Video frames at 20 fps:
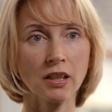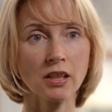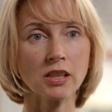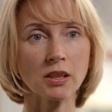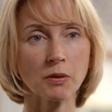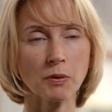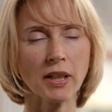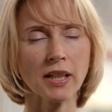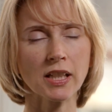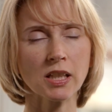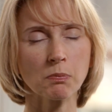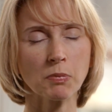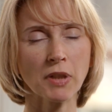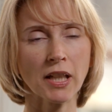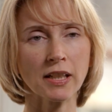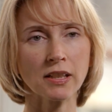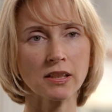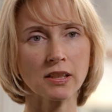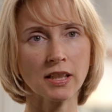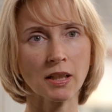so we
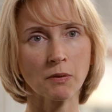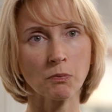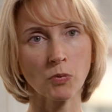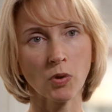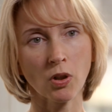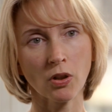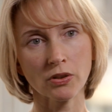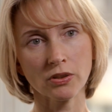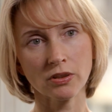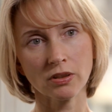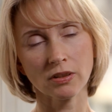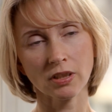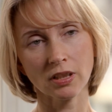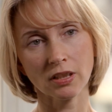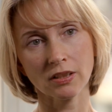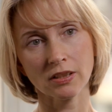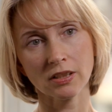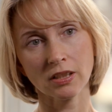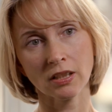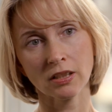explain to them what the
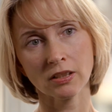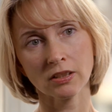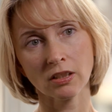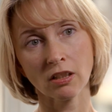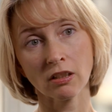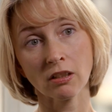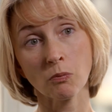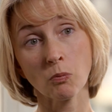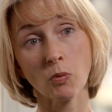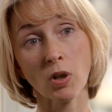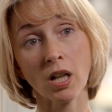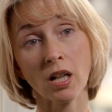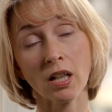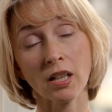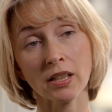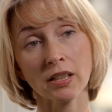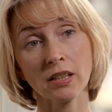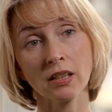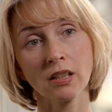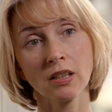concerns are and
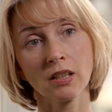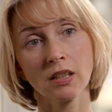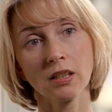why